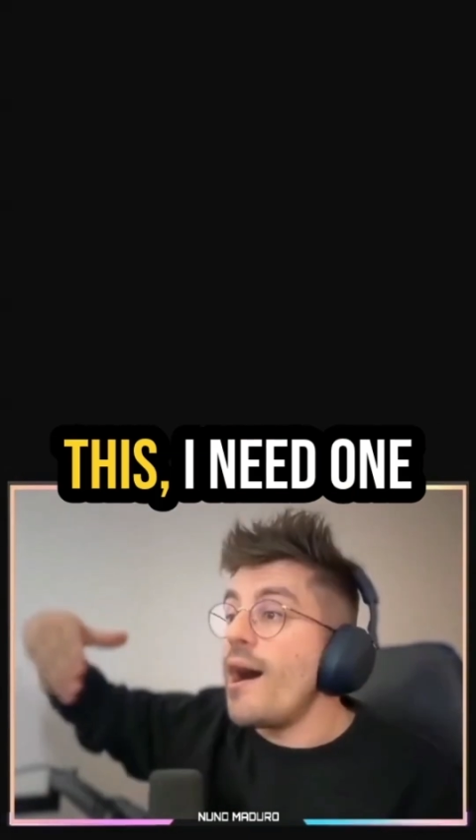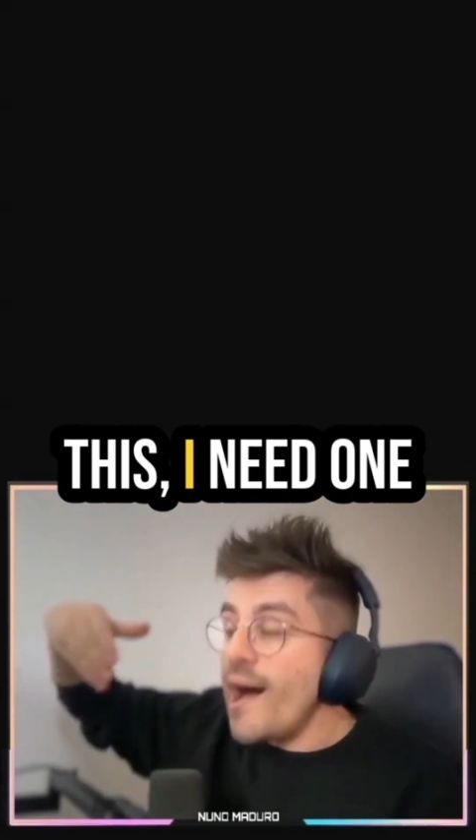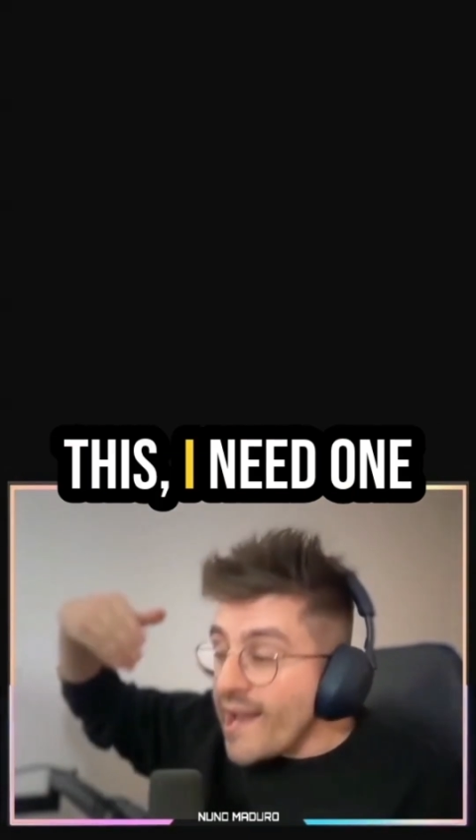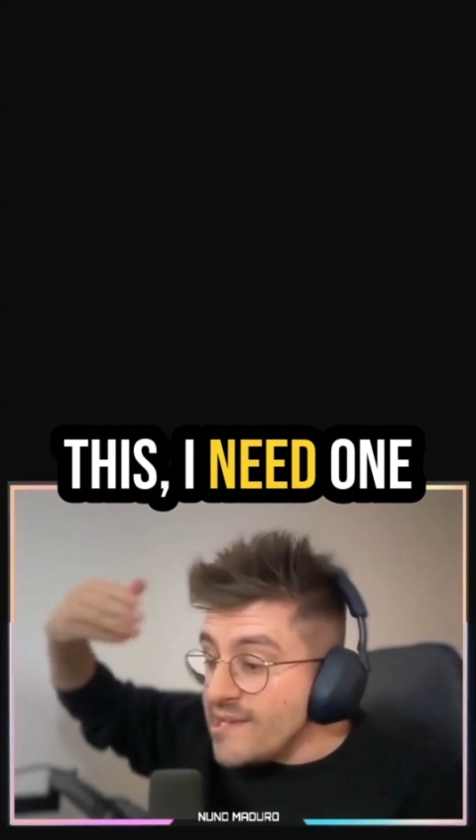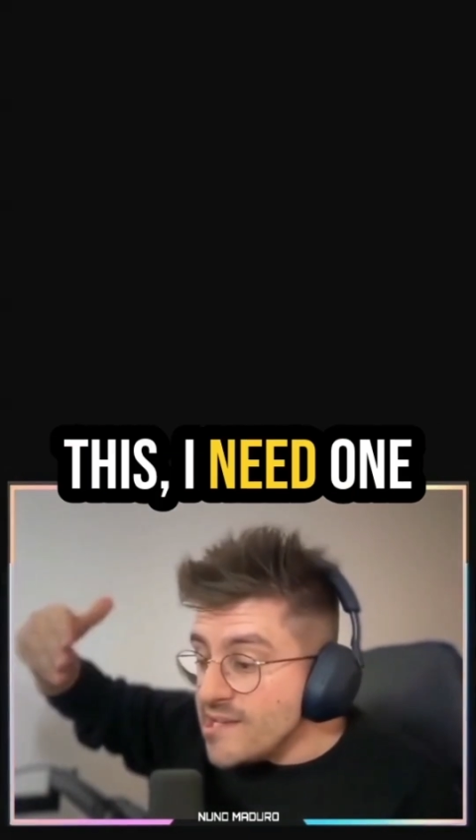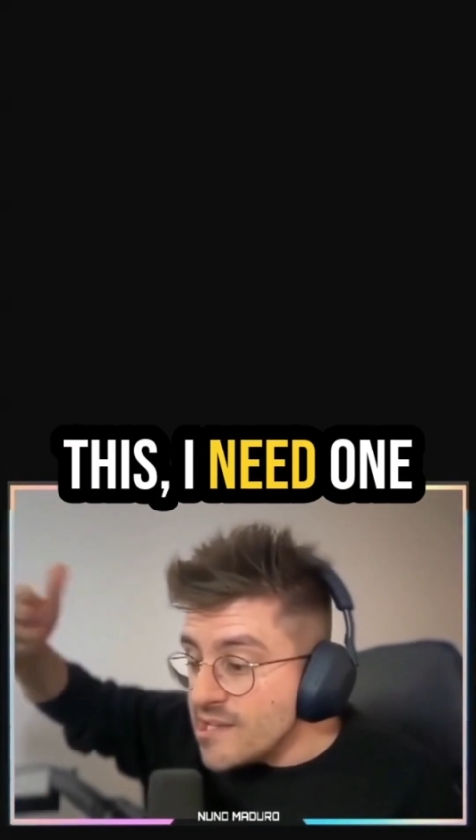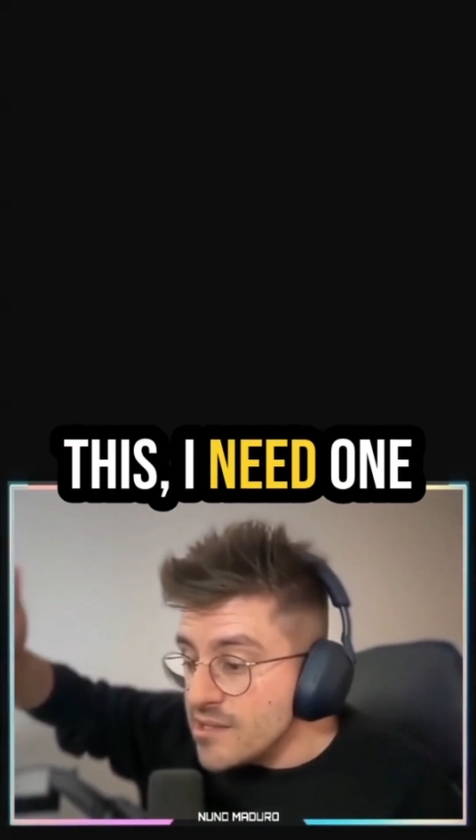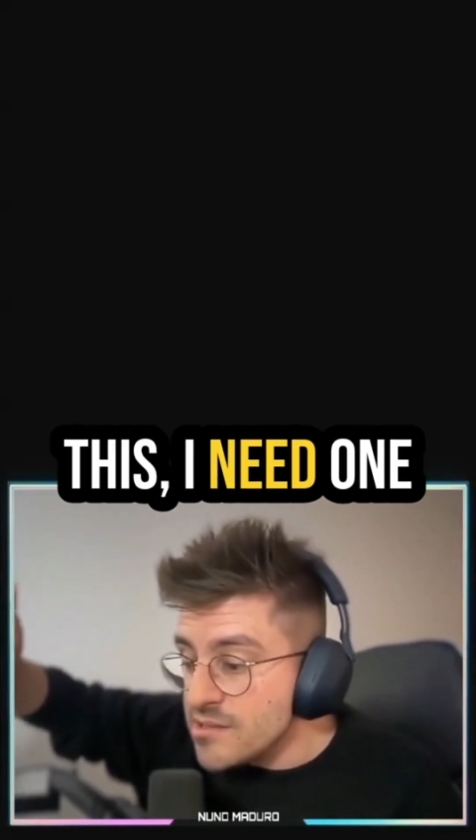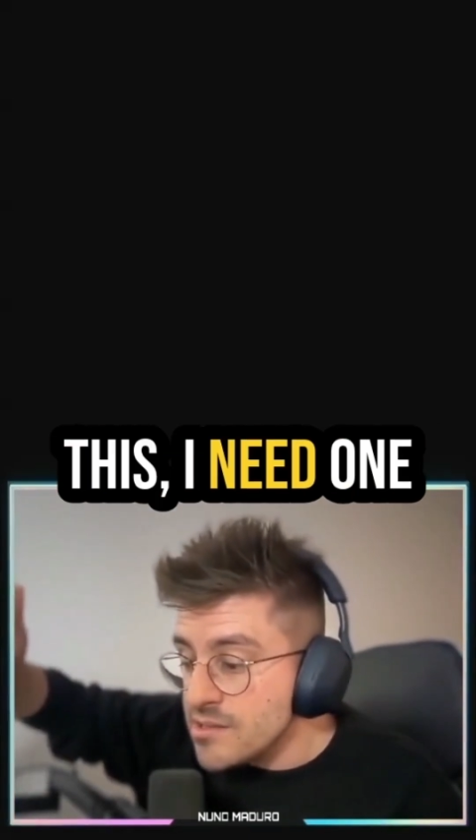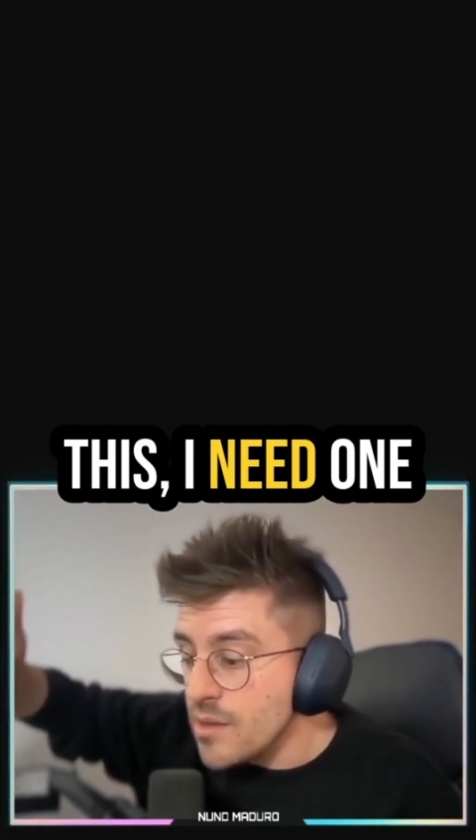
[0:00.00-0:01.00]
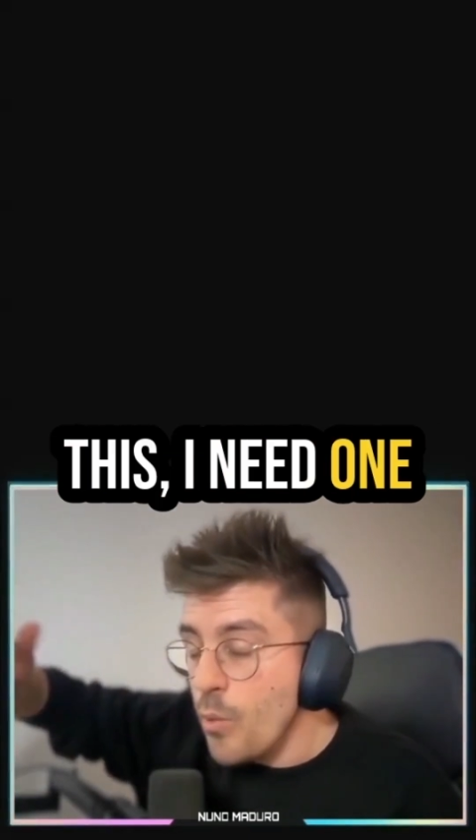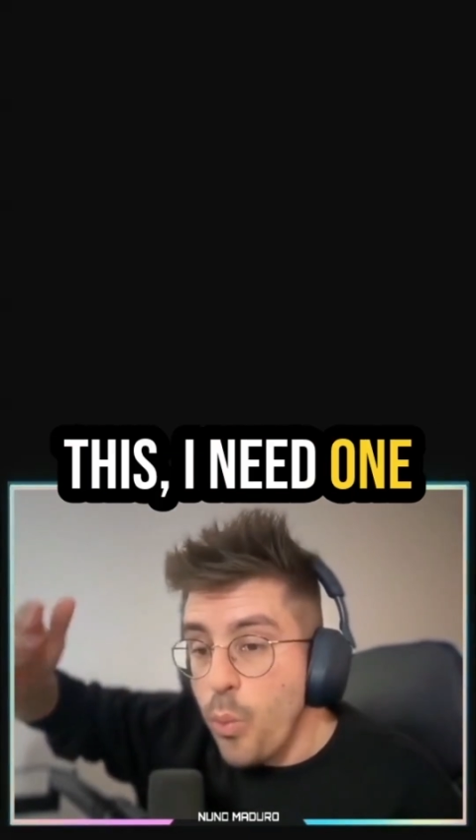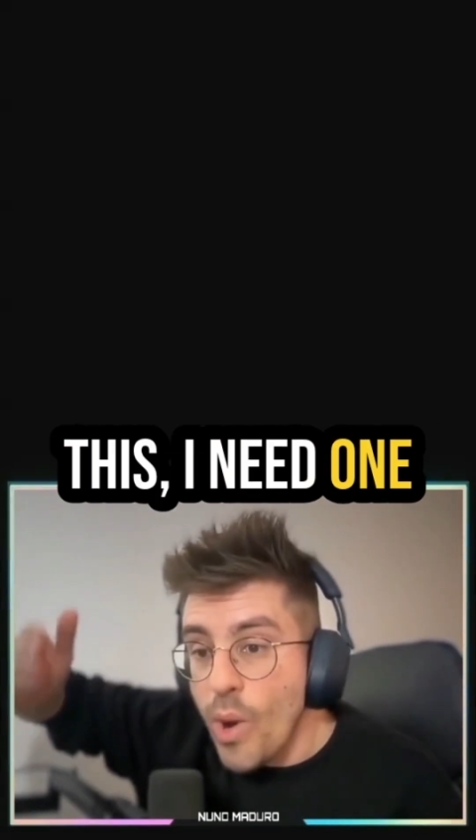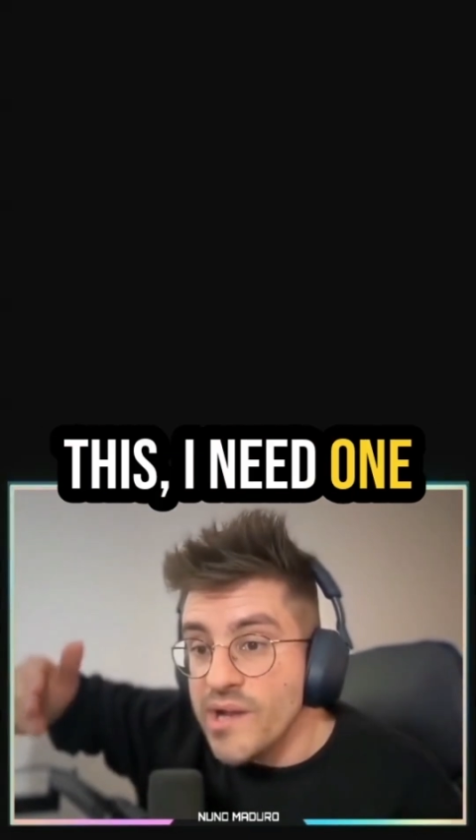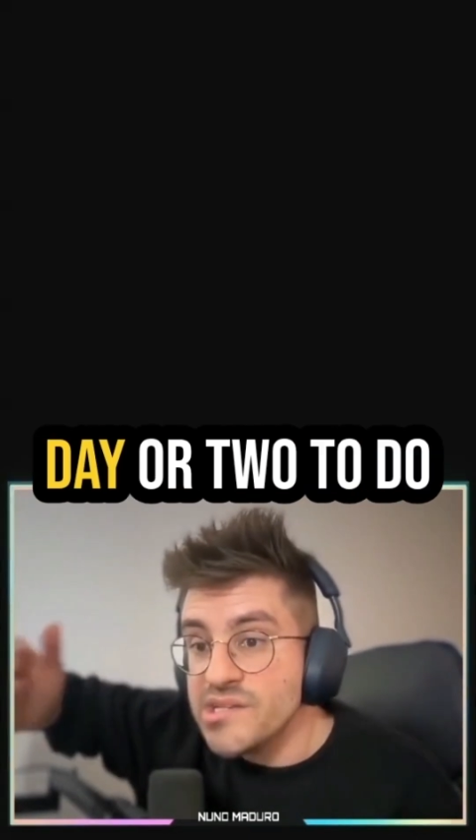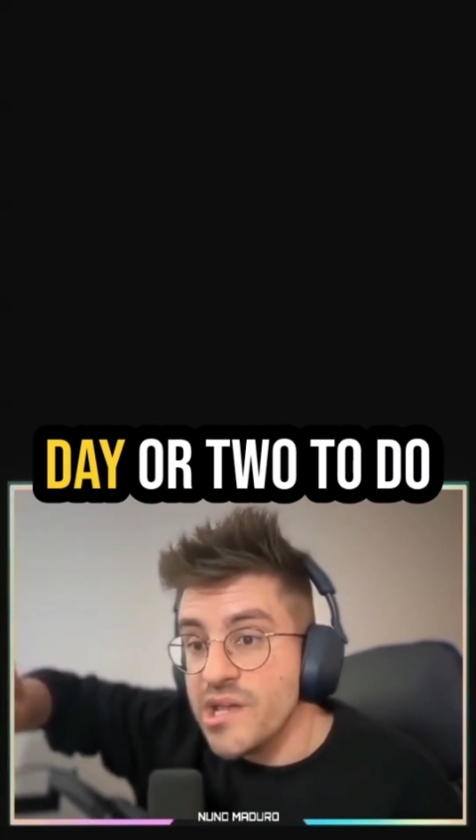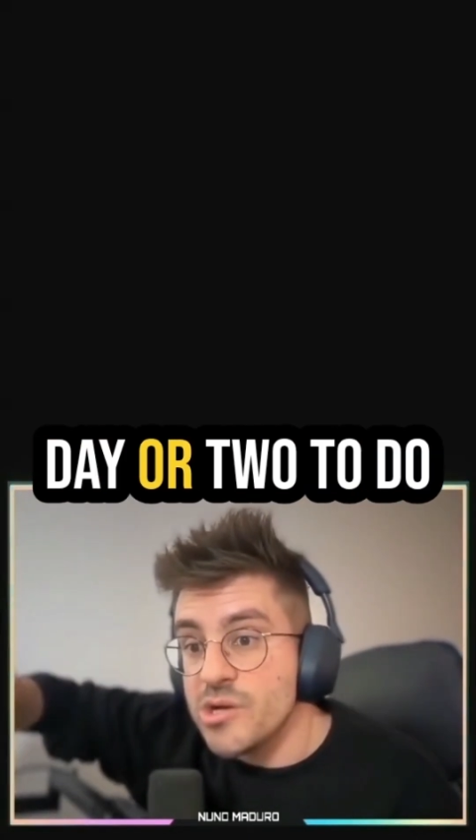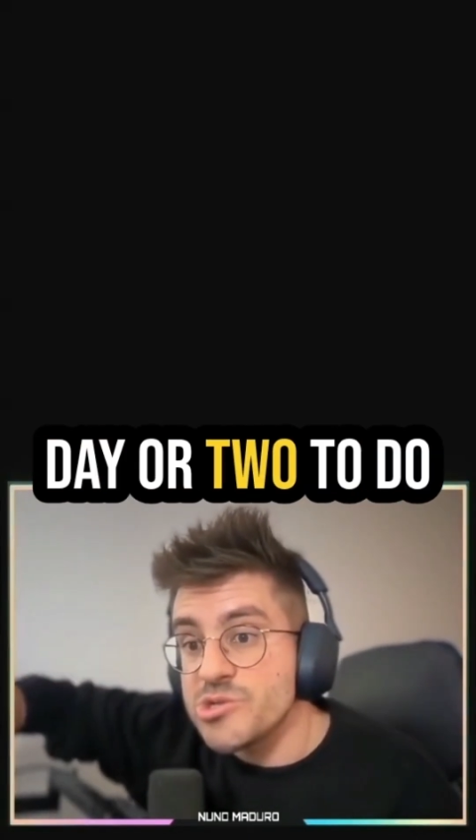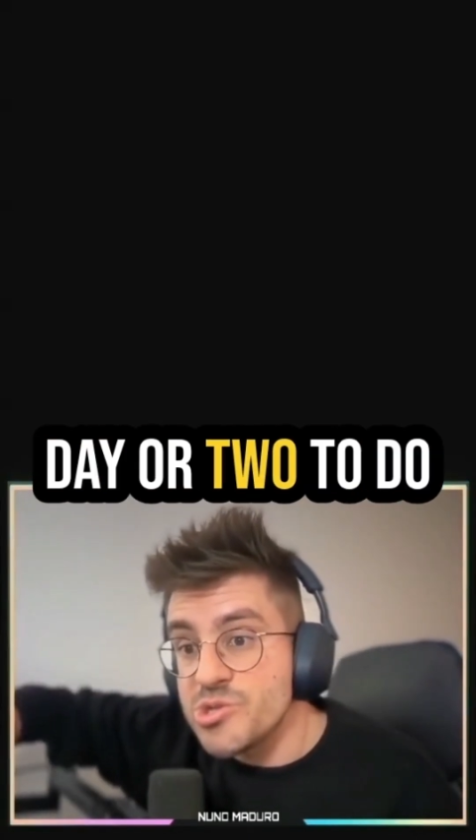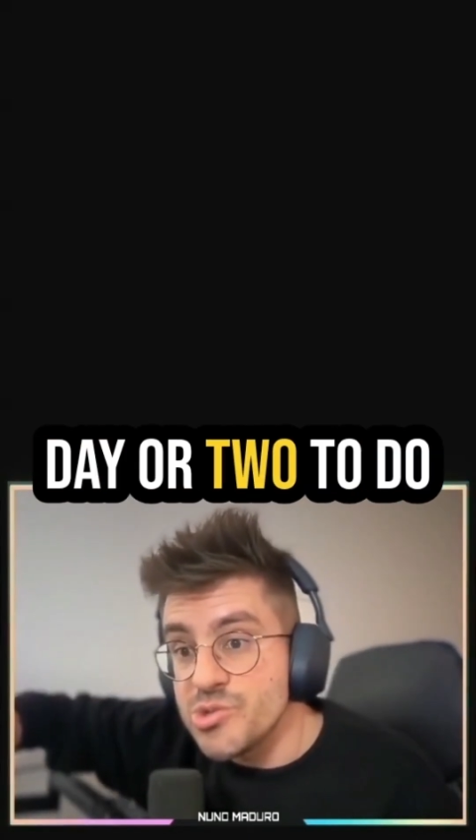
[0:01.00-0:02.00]
I need one day
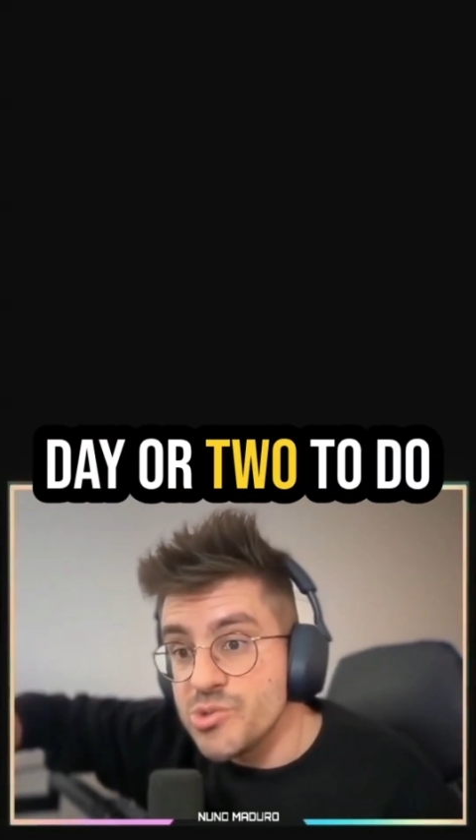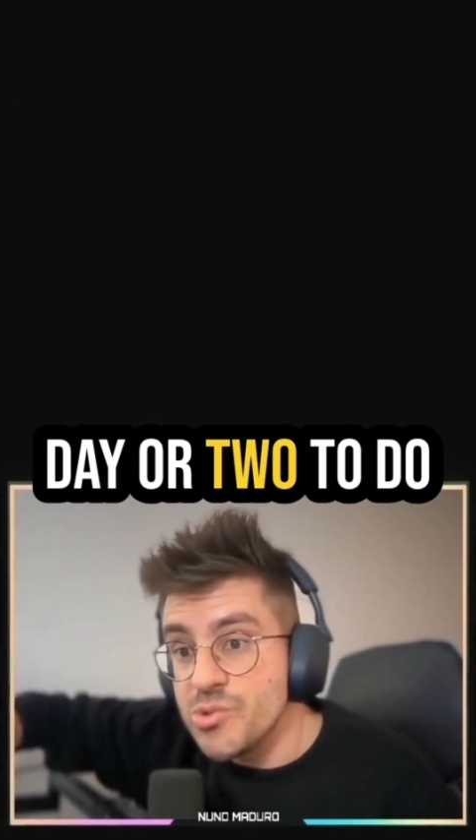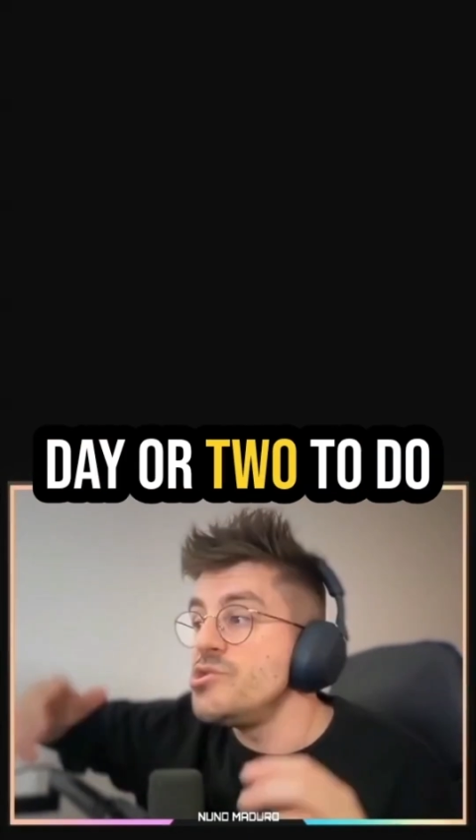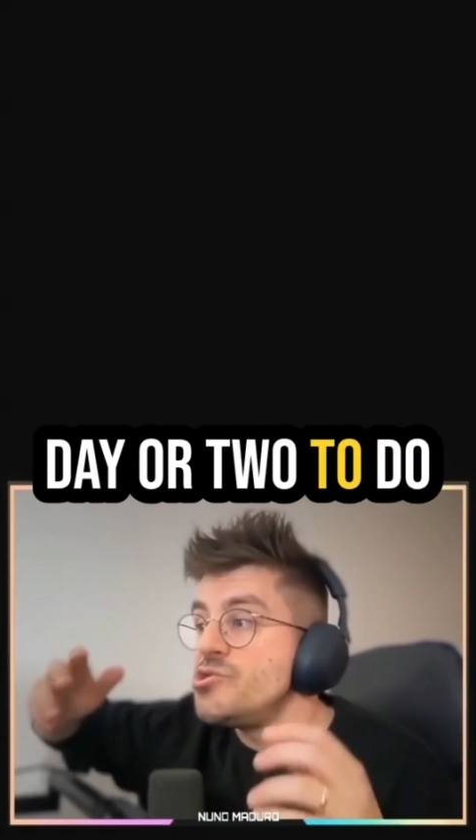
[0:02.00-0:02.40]
or two